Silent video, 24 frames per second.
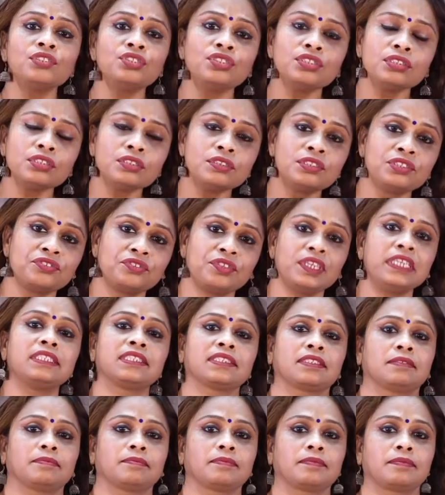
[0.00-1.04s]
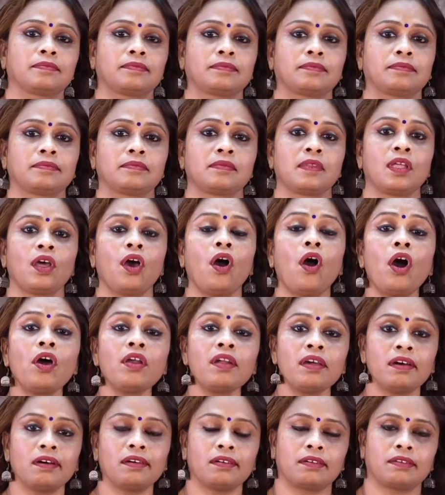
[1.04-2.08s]
do you treat him or
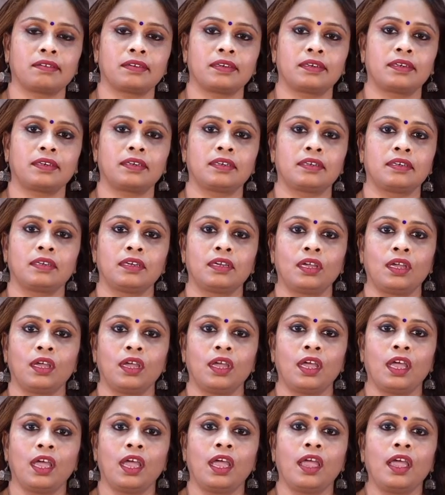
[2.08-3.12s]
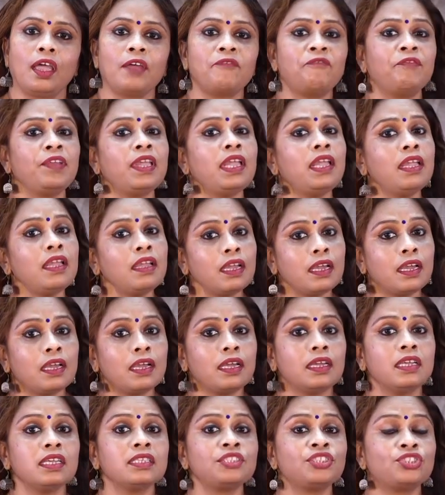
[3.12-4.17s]
her? We
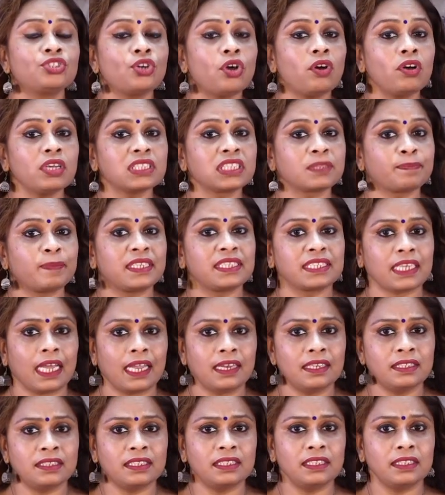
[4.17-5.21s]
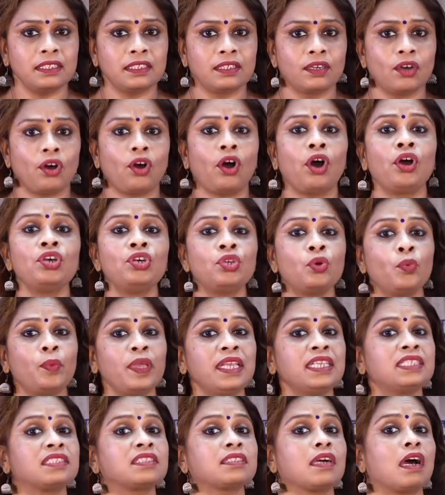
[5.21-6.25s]
show hospitality or do
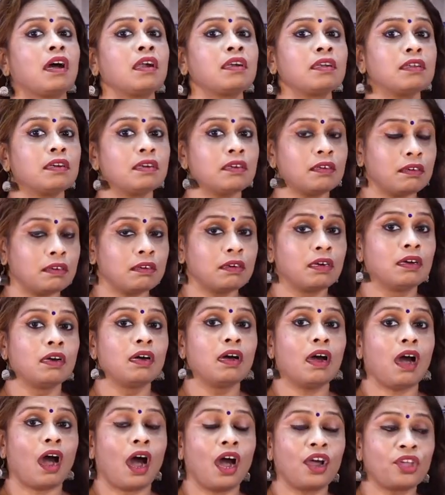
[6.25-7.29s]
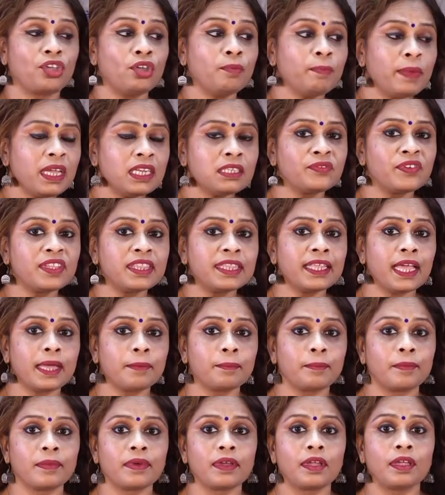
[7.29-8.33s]
we start a argument with
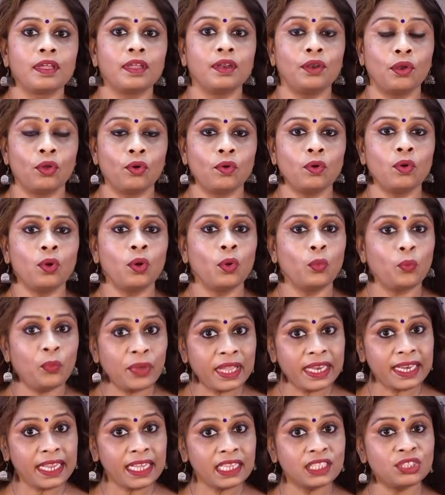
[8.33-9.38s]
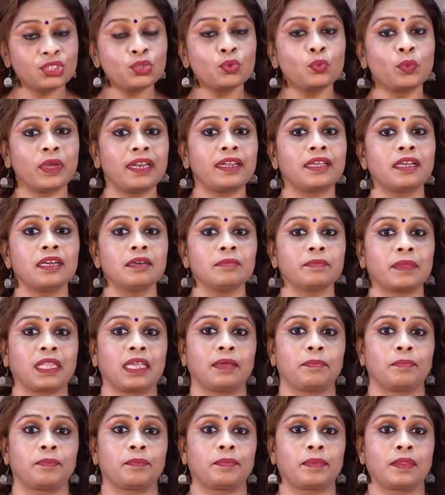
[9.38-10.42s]
them? No, we need to welcome
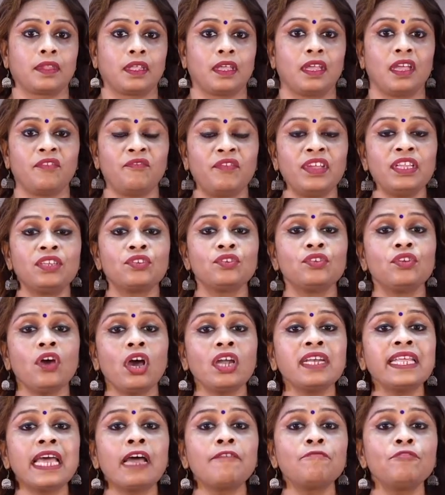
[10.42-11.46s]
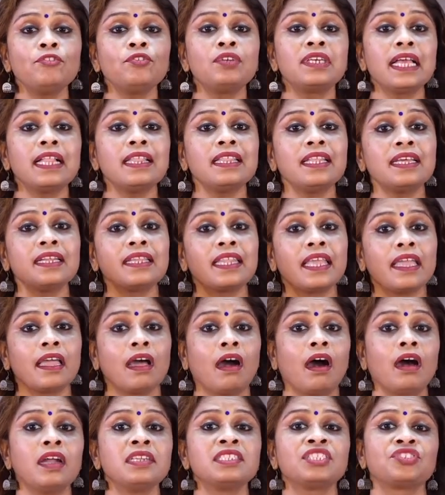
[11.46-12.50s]
them. We do not have to tell that they
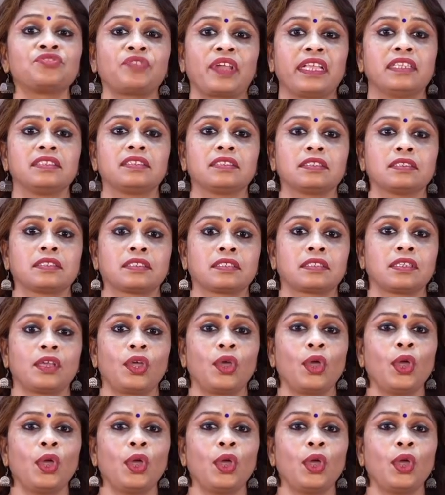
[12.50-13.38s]
are strangers.